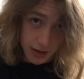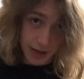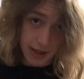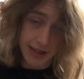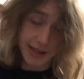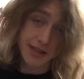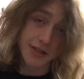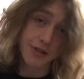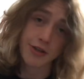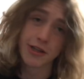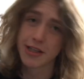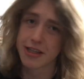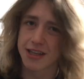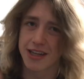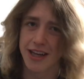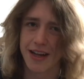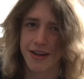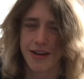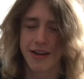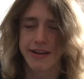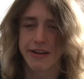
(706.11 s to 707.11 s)
I still need to
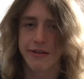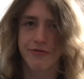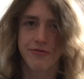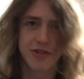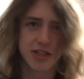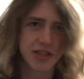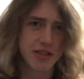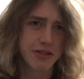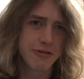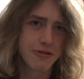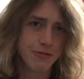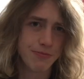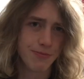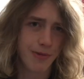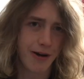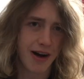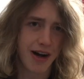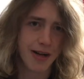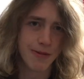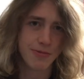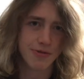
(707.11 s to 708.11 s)
get like a physical
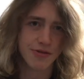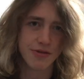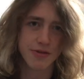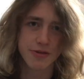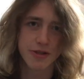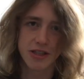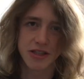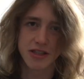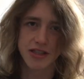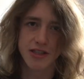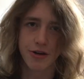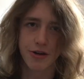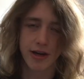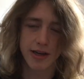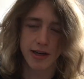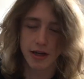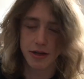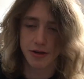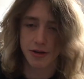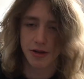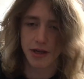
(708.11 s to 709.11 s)
Bible just so I
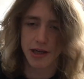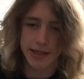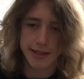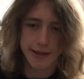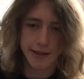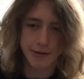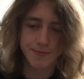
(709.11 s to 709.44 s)
can